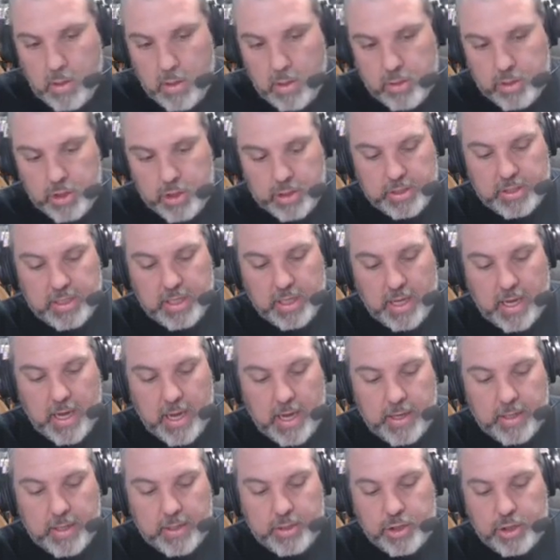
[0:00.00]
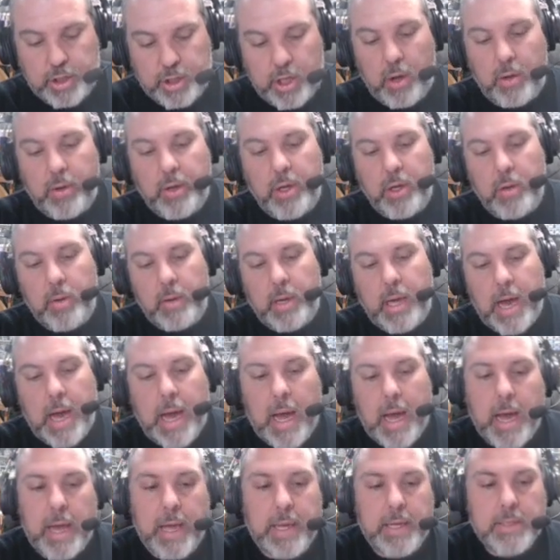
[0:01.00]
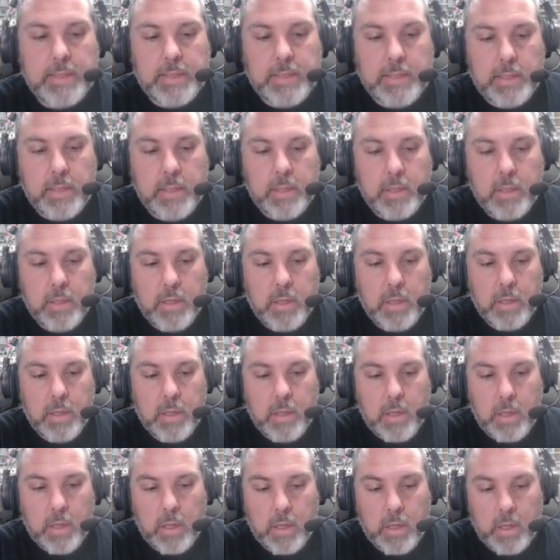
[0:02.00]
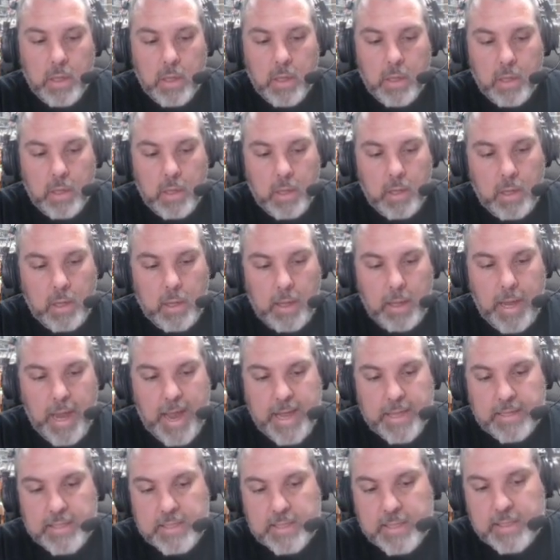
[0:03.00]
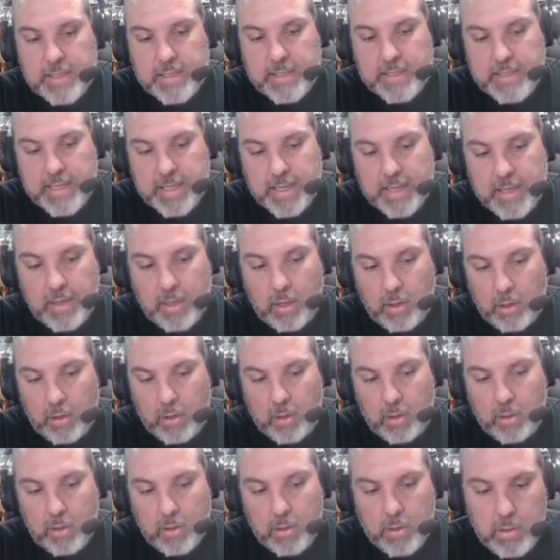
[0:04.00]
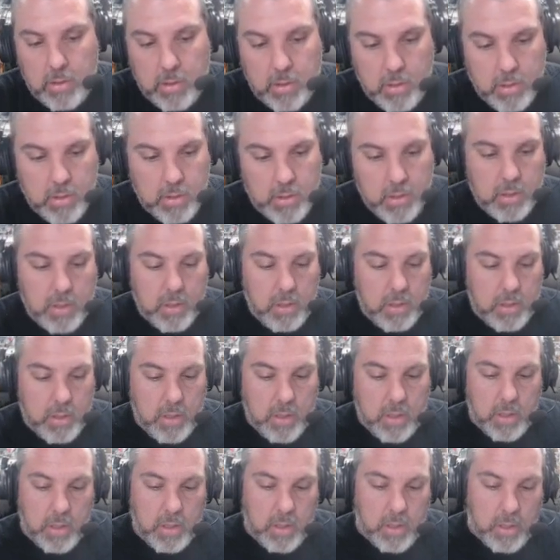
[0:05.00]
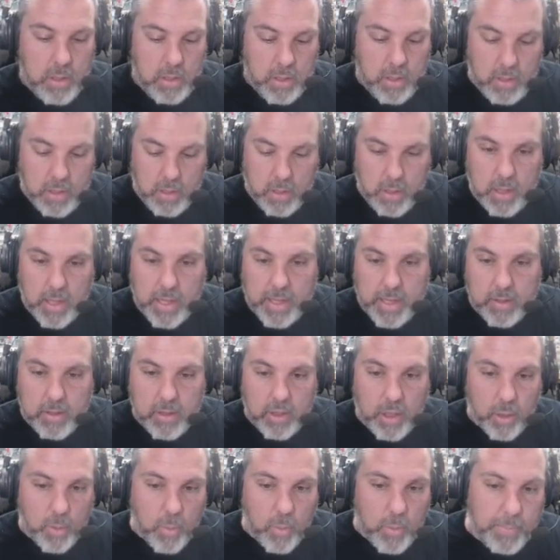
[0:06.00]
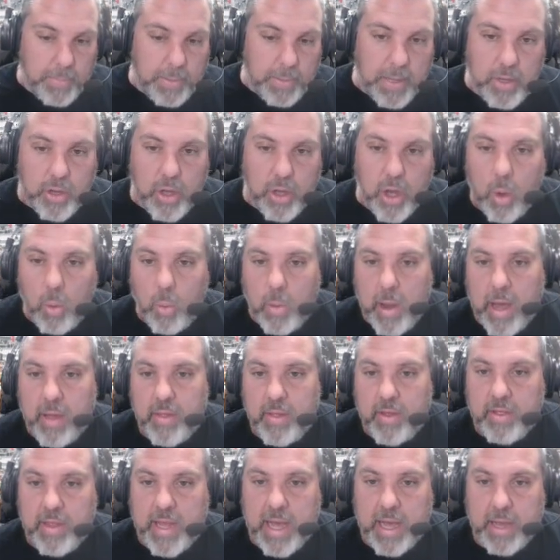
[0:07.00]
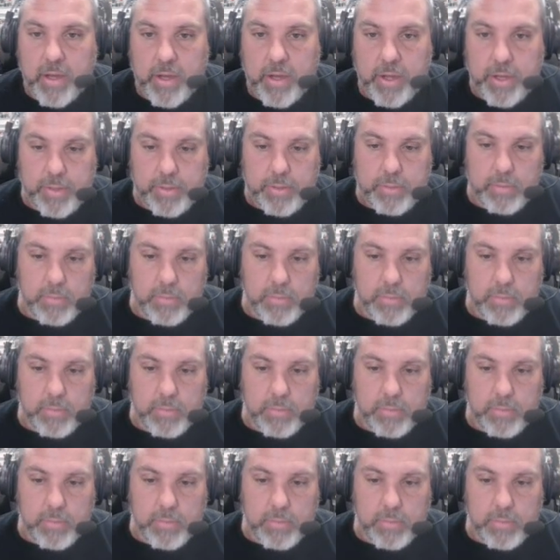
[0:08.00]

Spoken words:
just to kind of show you guys, it's still like there would be no way that could